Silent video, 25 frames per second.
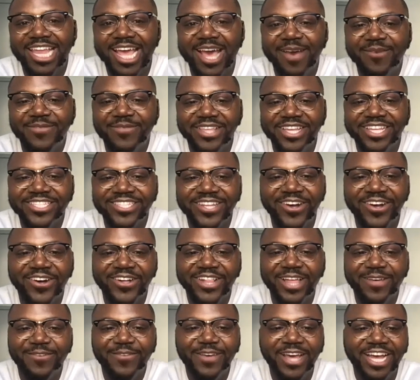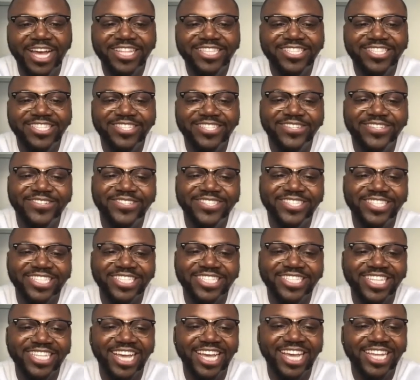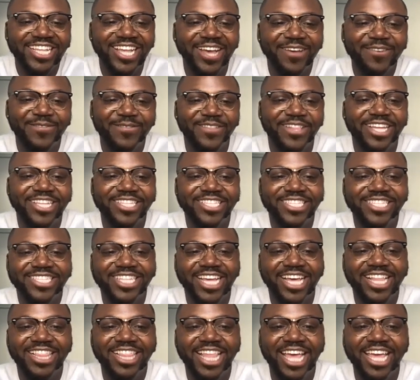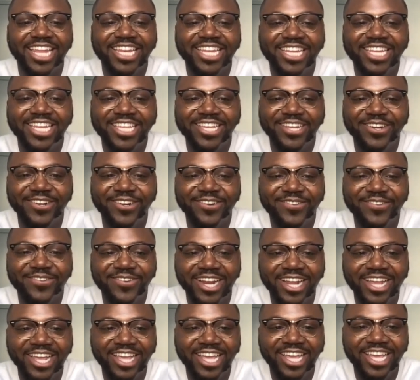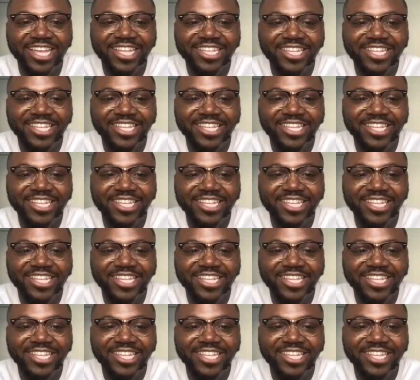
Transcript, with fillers: adapting is all I've had to do since I I feel like since I landed here, right?